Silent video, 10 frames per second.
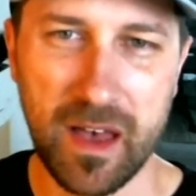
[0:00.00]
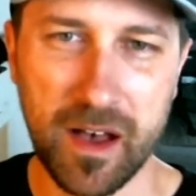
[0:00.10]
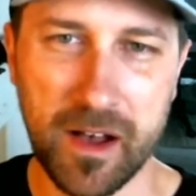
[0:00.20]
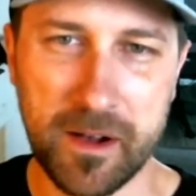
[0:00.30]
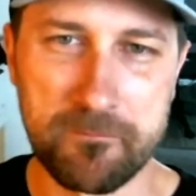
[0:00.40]

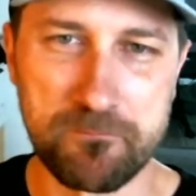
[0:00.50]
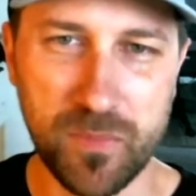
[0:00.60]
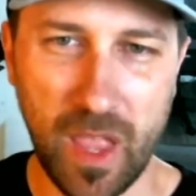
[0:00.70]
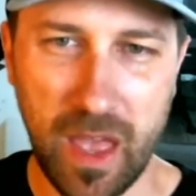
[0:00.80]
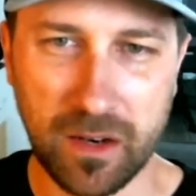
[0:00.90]

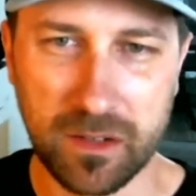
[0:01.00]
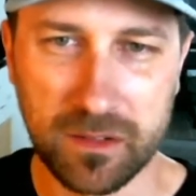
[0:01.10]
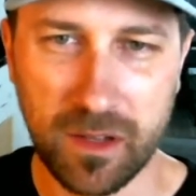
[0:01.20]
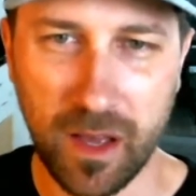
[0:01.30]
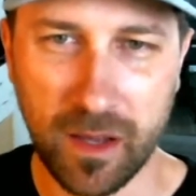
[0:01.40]
and
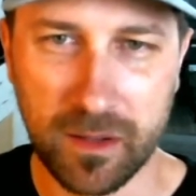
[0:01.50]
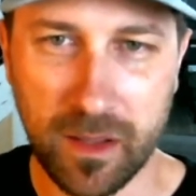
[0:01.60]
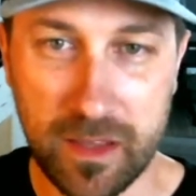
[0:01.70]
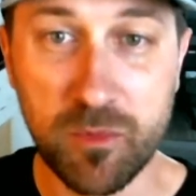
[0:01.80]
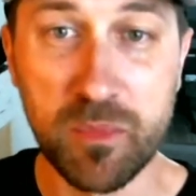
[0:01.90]

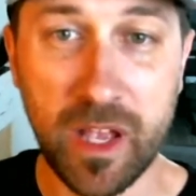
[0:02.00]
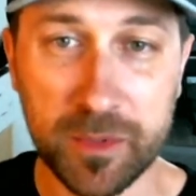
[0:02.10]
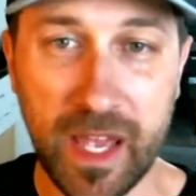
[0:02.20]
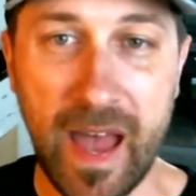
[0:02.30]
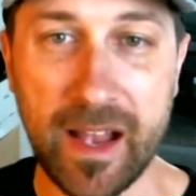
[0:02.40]
even being
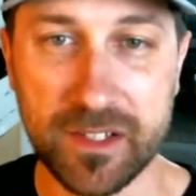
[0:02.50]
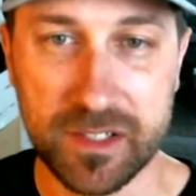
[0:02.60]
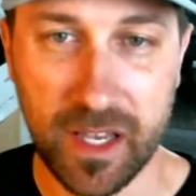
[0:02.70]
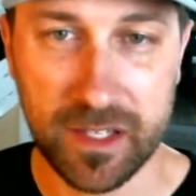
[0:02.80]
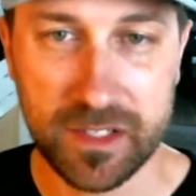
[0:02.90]
able to
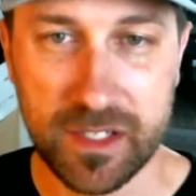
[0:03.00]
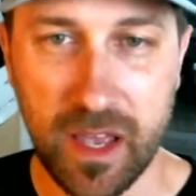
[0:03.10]
access